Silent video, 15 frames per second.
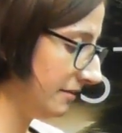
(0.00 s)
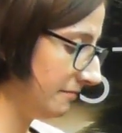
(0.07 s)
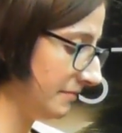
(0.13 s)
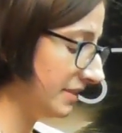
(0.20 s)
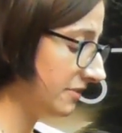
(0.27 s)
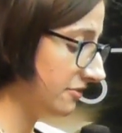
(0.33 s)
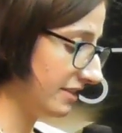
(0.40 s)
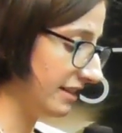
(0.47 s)

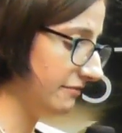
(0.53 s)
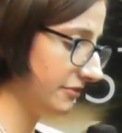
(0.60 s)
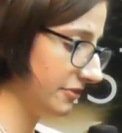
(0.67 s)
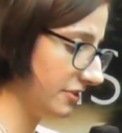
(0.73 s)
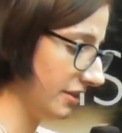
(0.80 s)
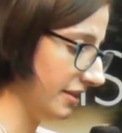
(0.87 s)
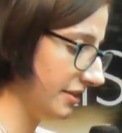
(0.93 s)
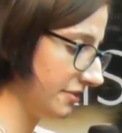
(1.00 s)
In Stratford
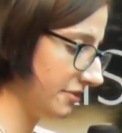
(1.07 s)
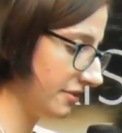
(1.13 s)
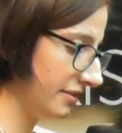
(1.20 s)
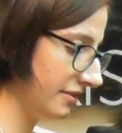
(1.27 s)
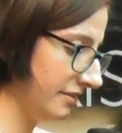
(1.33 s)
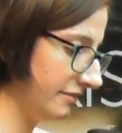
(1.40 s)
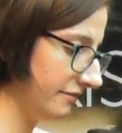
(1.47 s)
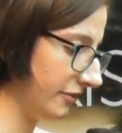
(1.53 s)
Church,
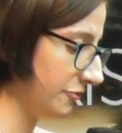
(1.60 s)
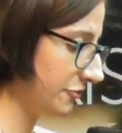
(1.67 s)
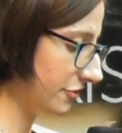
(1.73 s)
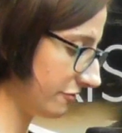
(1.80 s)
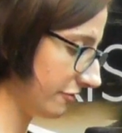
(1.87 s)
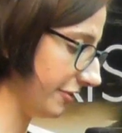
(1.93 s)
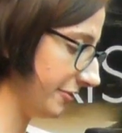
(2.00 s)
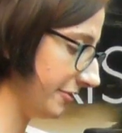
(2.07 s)
Francis
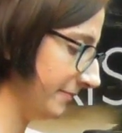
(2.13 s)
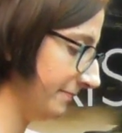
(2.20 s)
Road.